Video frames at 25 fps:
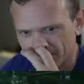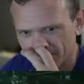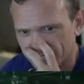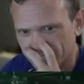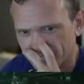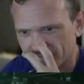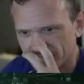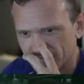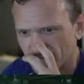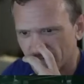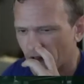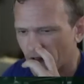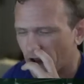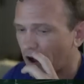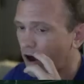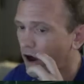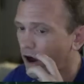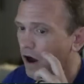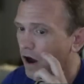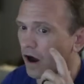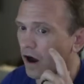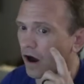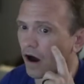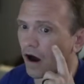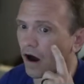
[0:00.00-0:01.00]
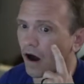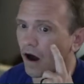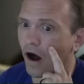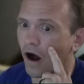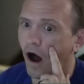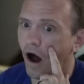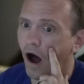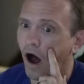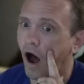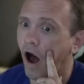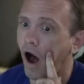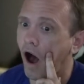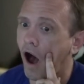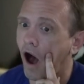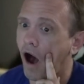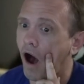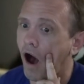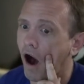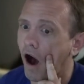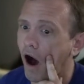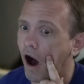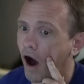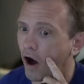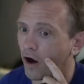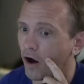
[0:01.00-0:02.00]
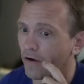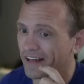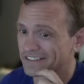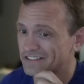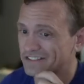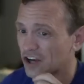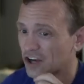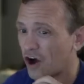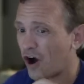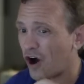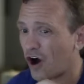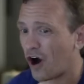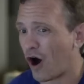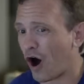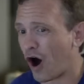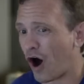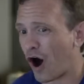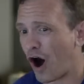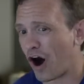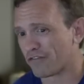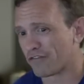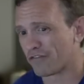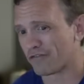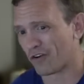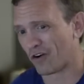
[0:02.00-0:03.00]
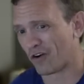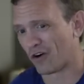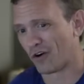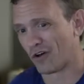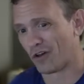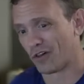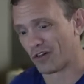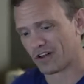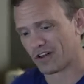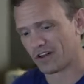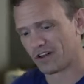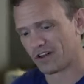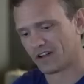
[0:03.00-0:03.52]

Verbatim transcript: and they literally happen for like 6 weeks at a time. Awful.